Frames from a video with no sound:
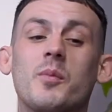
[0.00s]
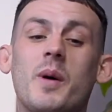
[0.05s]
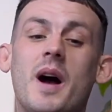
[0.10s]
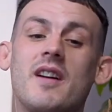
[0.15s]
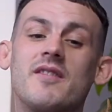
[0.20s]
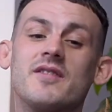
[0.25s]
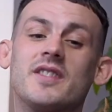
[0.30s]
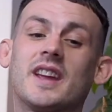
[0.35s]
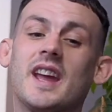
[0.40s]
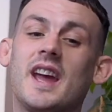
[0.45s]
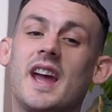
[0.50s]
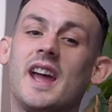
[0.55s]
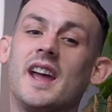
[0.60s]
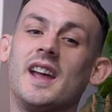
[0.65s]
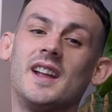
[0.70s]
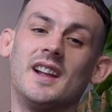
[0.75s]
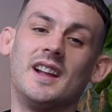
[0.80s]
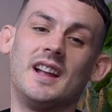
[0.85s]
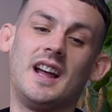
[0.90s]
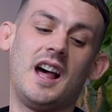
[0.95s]
having to get
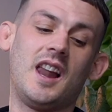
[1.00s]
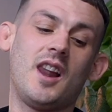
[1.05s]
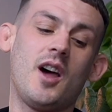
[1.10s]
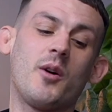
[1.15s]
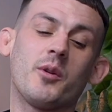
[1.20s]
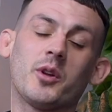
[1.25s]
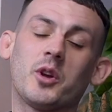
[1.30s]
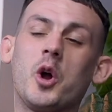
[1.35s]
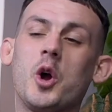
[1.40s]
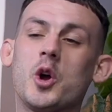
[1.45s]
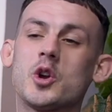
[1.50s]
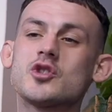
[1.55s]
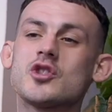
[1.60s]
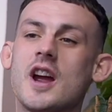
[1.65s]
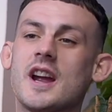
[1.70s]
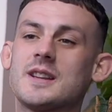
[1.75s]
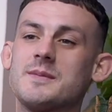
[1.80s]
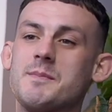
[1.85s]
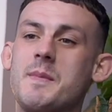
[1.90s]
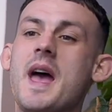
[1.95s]
a lot of
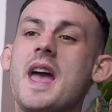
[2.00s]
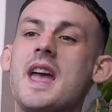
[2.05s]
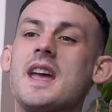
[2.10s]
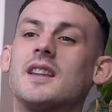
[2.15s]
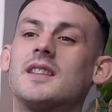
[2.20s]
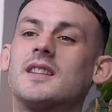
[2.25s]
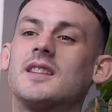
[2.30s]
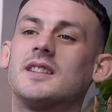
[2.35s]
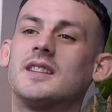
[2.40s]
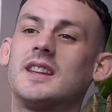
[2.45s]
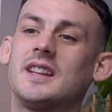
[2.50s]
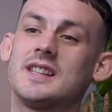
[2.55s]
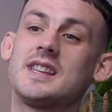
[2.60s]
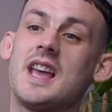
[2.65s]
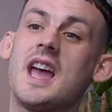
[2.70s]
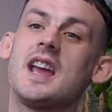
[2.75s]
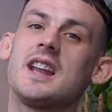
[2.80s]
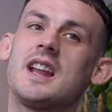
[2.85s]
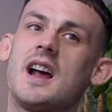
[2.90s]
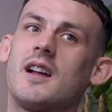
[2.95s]
contracts made to
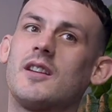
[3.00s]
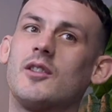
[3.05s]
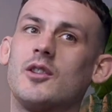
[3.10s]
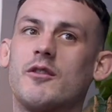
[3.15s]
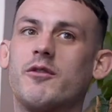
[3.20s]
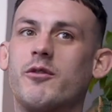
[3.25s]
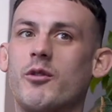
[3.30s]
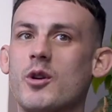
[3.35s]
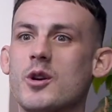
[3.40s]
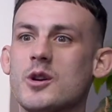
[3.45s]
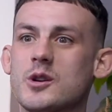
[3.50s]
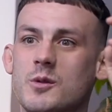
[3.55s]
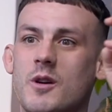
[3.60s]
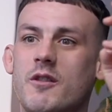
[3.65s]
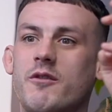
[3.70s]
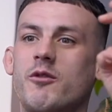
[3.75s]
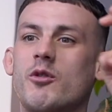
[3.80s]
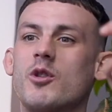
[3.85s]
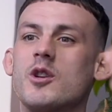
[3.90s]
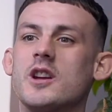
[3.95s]
say that like fighters were
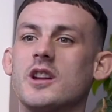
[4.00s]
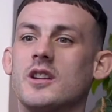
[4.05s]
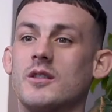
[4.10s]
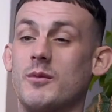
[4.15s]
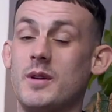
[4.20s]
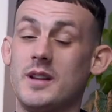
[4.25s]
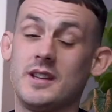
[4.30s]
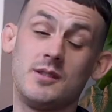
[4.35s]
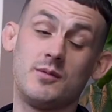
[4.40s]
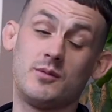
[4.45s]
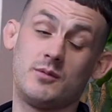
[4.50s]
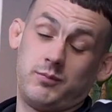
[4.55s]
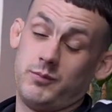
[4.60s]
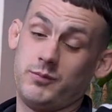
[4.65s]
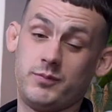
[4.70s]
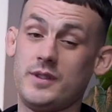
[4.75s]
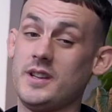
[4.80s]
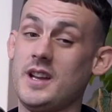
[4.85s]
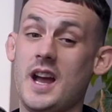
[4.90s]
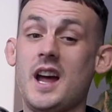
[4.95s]
fighting when they
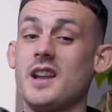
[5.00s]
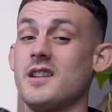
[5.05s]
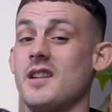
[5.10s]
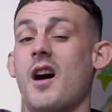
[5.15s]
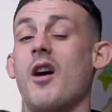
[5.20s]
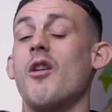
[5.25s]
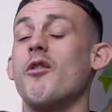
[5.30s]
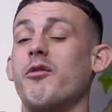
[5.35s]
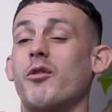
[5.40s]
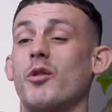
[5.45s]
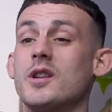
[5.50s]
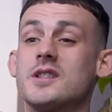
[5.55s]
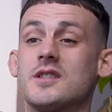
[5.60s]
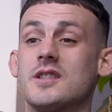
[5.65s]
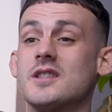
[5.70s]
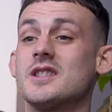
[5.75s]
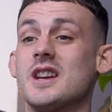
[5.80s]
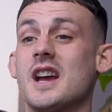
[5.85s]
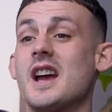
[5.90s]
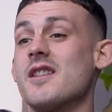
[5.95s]
had no fighting,
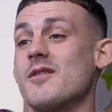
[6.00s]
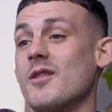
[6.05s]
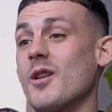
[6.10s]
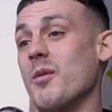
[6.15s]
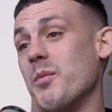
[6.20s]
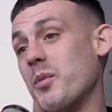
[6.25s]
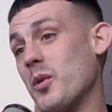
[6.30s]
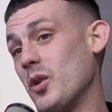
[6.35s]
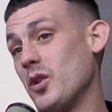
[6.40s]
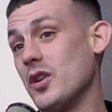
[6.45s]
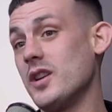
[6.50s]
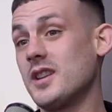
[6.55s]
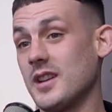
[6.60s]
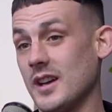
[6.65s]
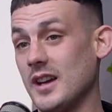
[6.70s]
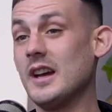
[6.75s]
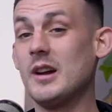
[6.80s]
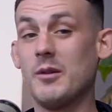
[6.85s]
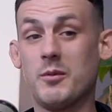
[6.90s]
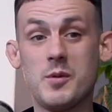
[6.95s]
but like
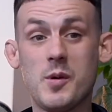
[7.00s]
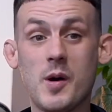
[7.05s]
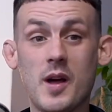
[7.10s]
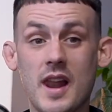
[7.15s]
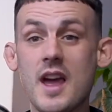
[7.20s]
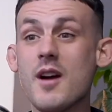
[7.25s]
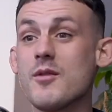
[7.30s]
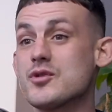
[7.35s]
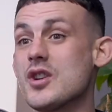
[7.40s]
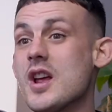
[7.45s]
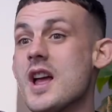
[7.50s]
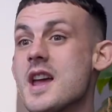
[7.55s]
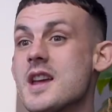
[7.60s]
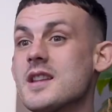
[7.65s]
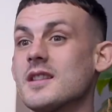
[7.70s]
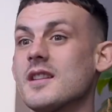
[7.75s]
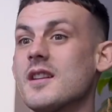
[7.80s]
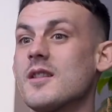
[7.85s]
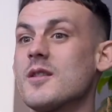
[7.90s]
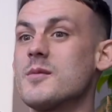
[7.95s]
we were allowed trained,
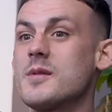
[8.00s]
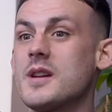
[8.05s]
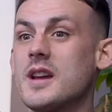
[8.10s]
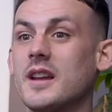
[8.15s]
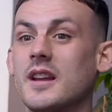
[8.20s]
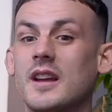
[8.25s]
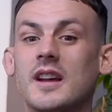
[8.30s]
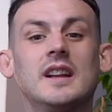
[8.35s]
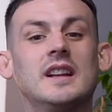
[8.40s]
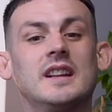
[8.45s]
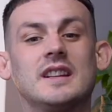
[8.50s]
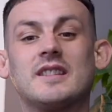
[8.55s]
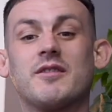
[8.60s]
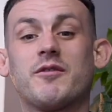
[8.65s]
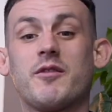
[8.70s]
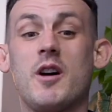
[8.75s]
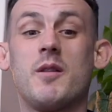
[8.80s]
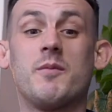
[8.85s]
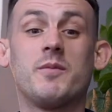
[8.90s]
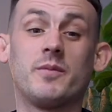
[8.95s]
you know what I mean?
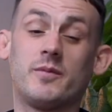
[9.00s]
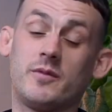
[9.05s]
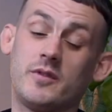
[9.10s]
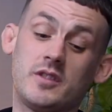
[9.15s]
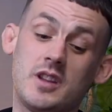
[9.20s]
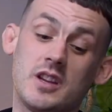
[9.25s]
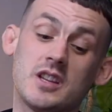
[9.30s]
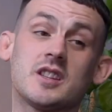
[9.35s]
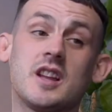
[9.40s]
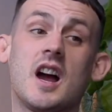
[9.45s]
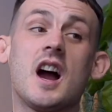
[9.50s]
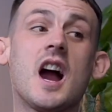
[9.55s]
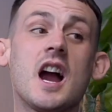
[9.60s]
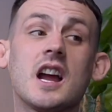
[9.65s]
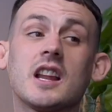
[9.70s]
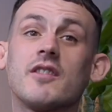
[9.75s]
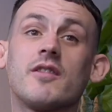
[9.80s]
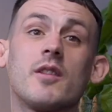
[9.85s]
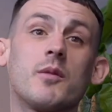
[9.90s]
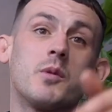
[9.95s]
From the start
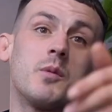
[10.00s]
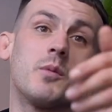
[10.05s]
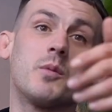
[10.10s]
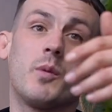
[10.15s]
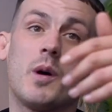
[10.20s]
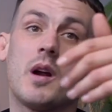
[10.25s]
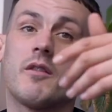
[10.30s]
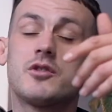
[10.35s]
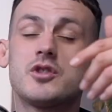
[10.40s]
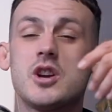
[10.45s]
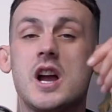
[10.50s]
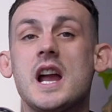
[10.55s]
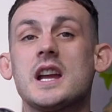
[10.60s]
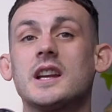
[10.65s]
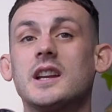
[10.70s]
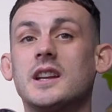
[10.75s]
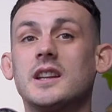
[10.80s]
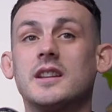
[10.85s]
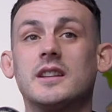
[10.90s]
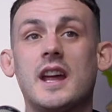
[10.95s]
of it, we were
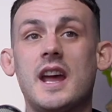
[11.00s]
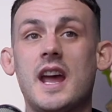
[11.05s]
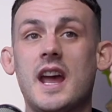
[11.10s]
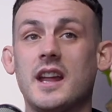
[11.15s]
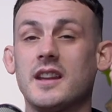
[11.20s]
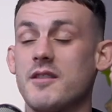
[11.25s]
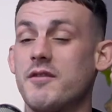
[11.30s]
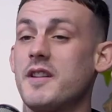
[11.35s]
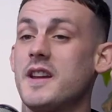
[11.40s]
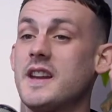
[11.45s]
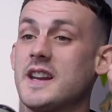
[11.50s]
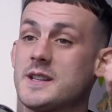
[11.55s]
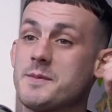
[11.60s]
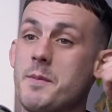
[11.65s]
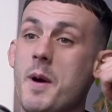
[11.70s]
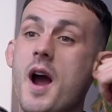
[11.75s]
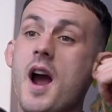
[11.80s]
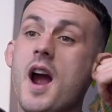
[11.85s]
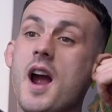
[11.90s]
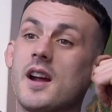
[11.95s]
training in the Phoenix
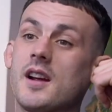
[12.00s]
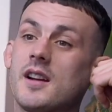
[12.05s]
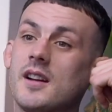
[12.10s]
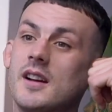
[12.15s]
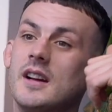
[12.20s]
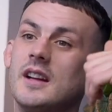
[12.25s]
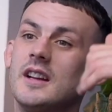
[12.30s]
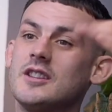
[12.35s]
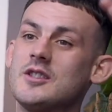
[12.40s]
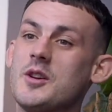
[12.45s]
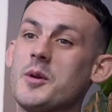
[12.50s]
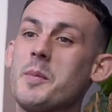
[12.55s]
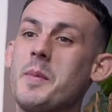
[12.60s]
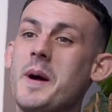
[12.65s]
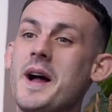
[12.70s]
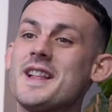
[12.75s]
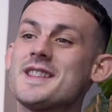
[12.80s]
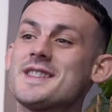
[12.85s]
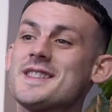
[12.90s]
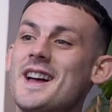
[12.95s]
Park. You know the
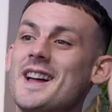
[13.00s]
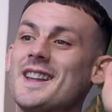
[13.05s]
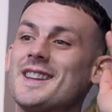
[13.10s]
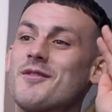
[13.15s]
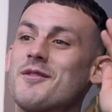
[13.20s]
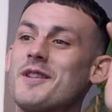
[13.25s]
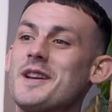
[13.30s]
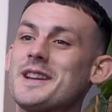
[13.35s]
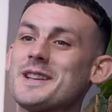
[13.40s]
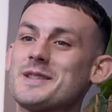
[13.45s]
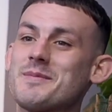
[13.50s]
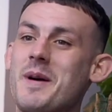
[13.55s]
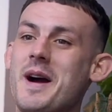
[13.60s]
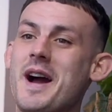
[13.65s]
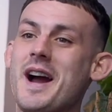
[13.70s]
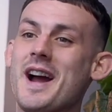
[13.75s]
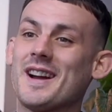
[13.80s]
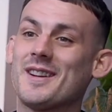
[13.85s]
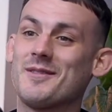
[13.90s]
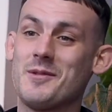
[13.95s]
bandstand in Phoenix
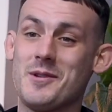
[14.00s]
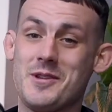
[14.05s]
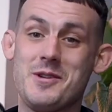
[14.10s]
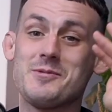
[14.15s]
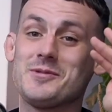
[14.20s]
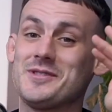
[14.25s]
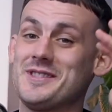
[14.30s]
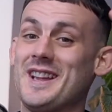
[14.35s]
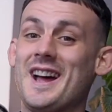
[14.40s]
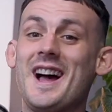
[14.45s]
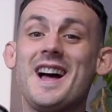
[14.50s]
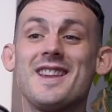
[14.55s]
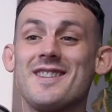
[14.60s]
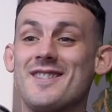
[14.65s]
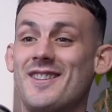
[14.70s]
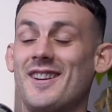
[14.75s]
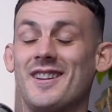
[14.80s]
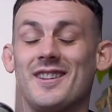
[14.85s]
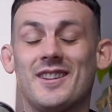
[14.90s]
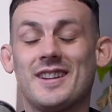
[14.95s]
Park? We were using that and
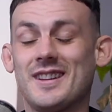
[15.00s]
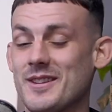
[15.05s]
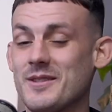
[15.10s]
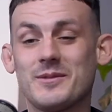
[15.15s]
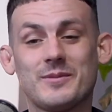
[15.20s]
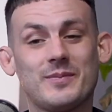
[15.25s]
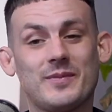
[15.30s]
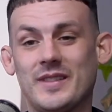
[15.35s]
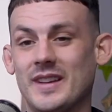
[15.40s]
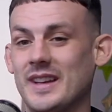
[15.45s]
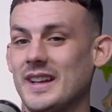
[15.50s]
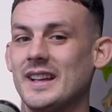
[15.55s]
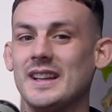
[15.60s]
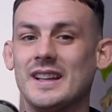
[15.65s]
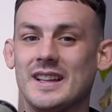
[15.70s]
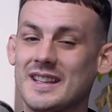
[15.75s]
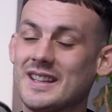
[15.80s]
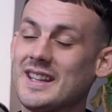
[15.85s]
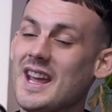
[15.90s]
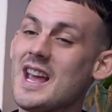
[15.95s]
all. Like,
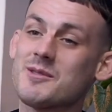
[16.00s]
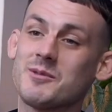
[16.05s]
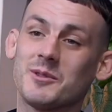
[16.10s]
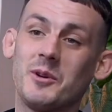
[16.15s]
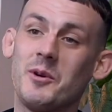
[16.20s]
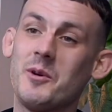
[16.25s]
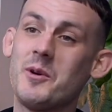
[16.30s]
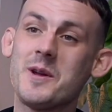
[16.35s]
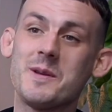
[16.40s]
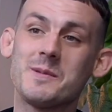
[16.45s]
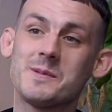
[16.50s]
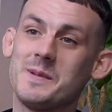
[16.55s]
desperate times, man.